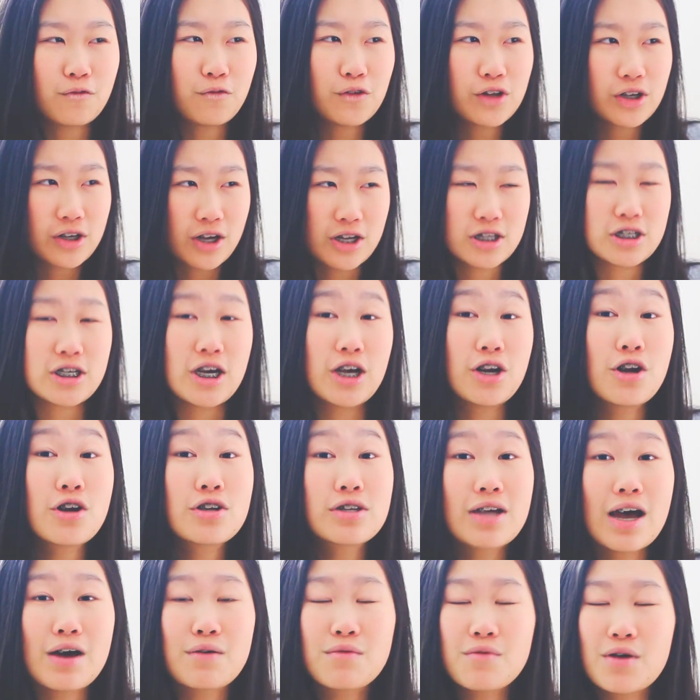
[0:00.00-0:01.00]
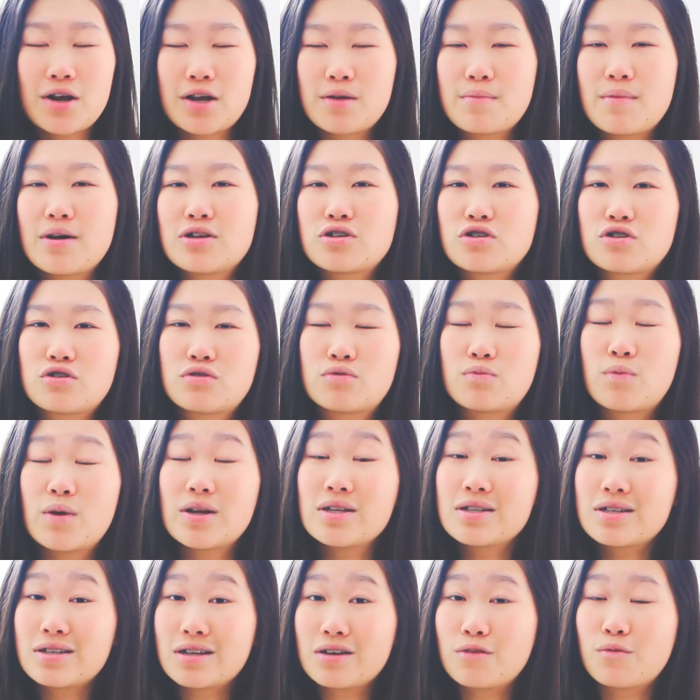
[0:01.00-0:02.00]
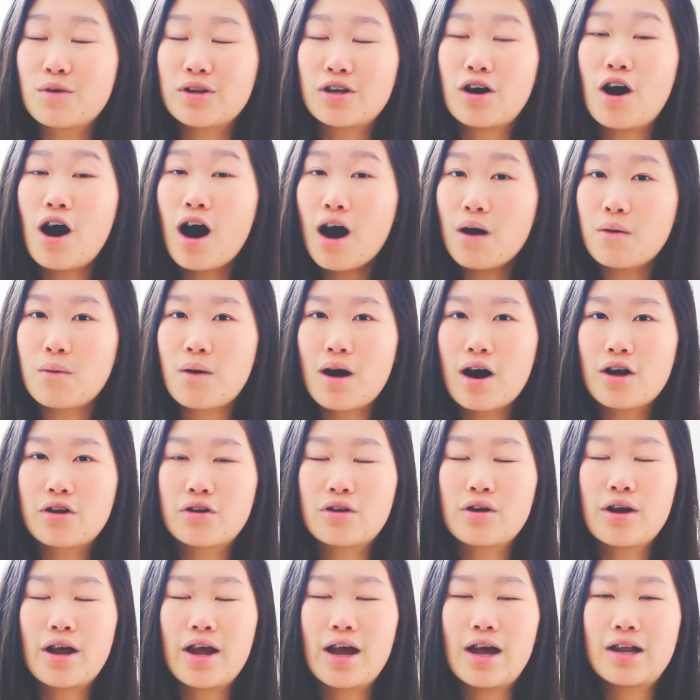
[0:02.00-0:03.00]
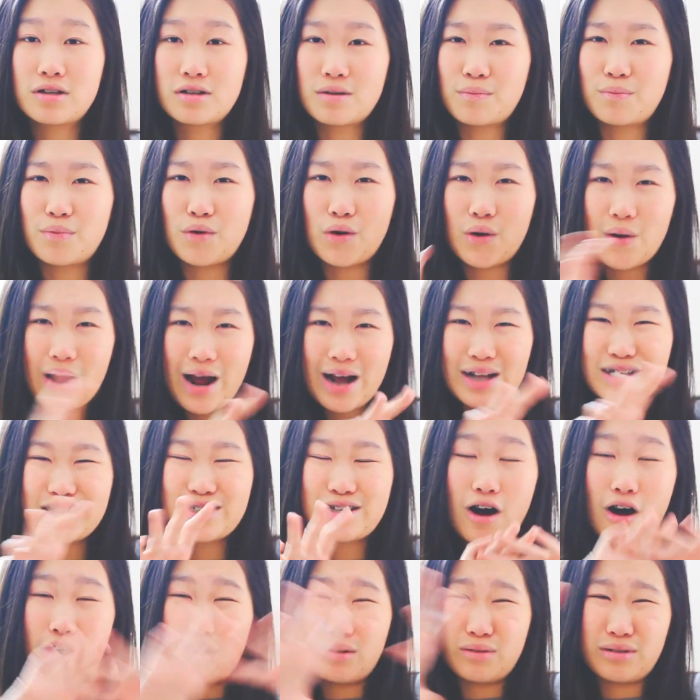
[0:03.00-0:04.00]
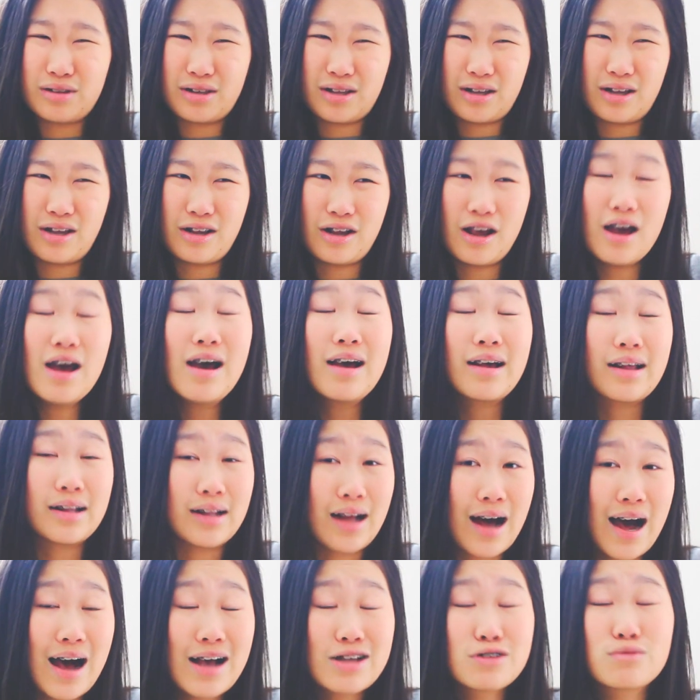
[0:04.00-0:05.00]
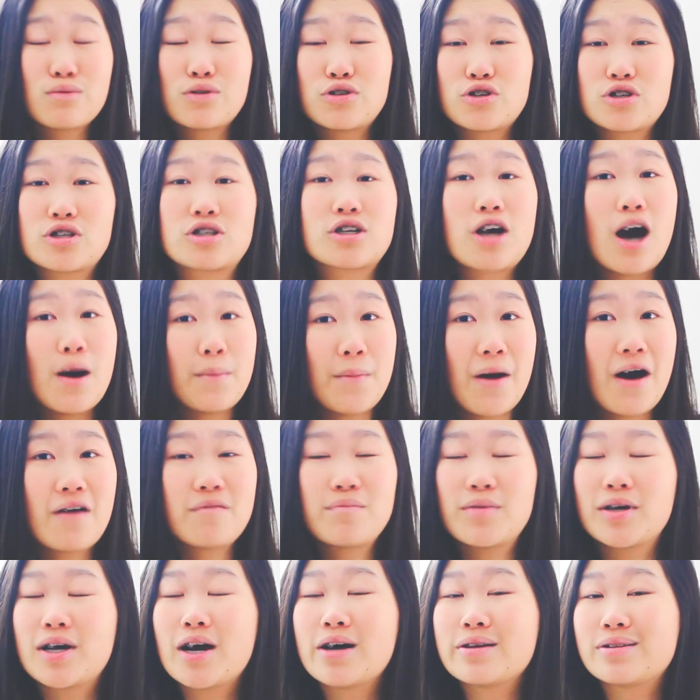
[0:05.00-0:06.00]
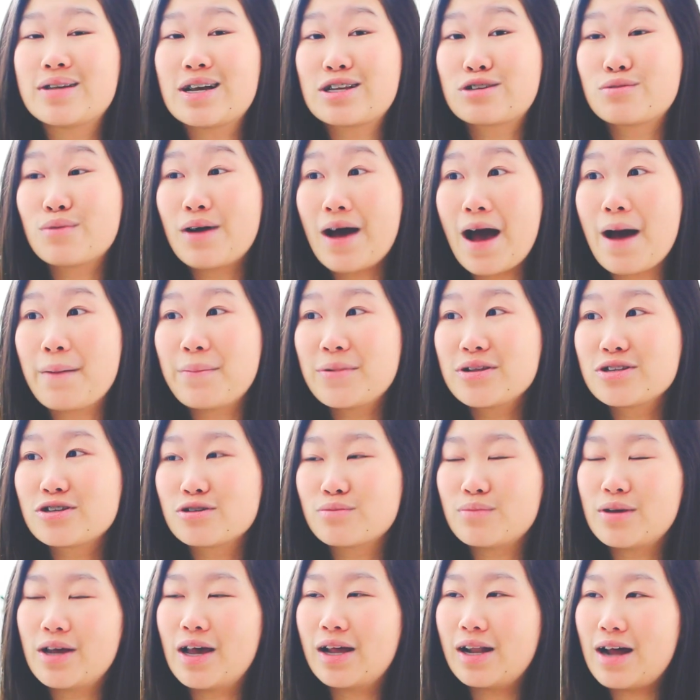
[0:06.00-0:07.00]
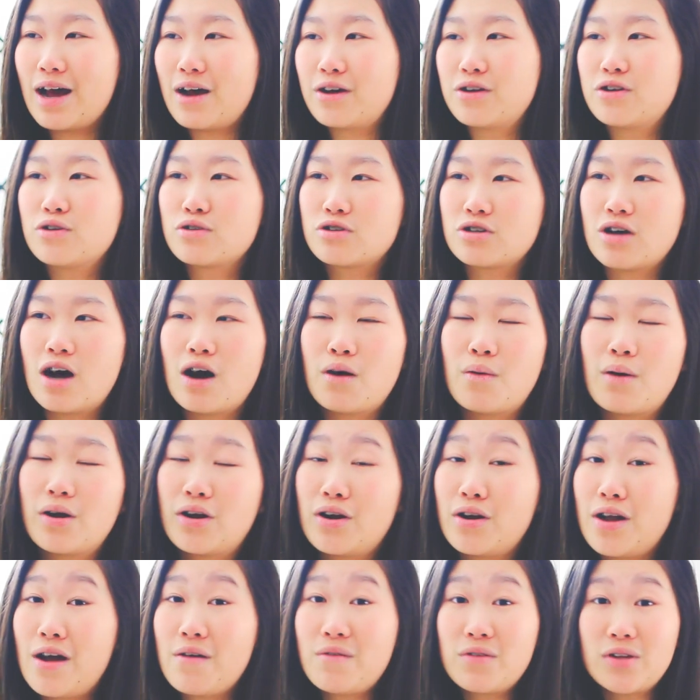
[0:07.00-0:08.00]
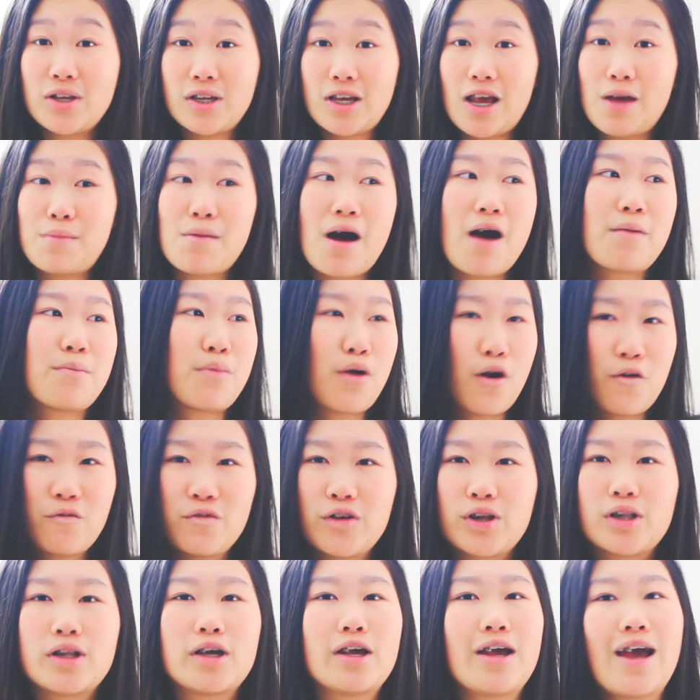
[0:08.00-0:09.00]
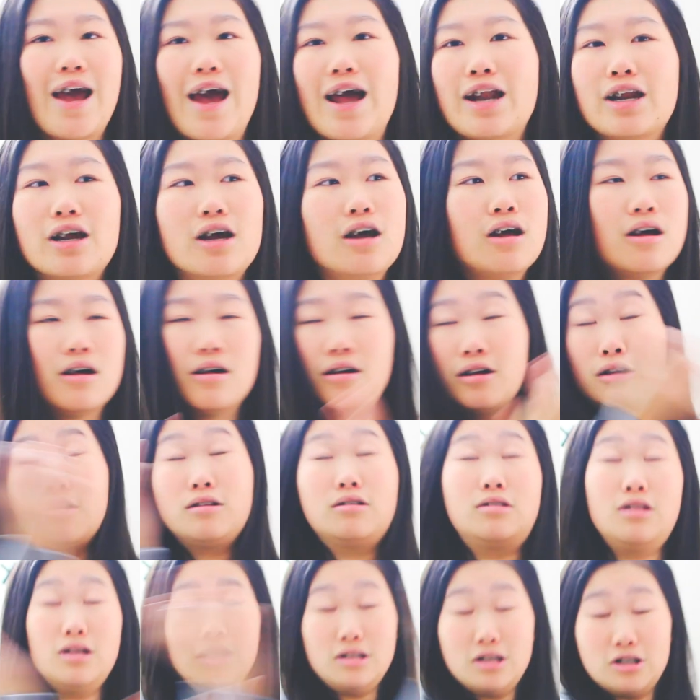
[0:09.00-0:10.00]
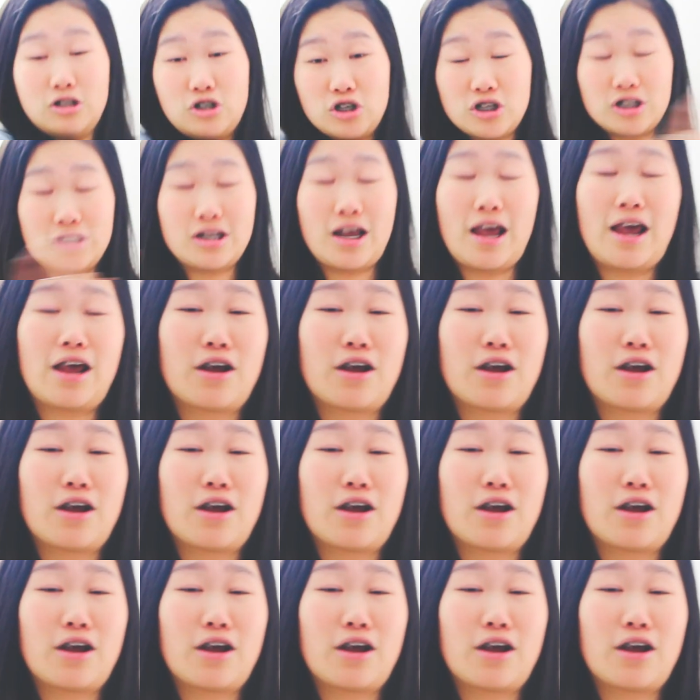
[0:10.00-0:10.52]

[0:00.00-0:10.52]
for the containers, I would recommend just rinse it with hot water, and the borax on the glass would just come off because that's what happened to me, and I used hot water and everything came out perfectly. And this is just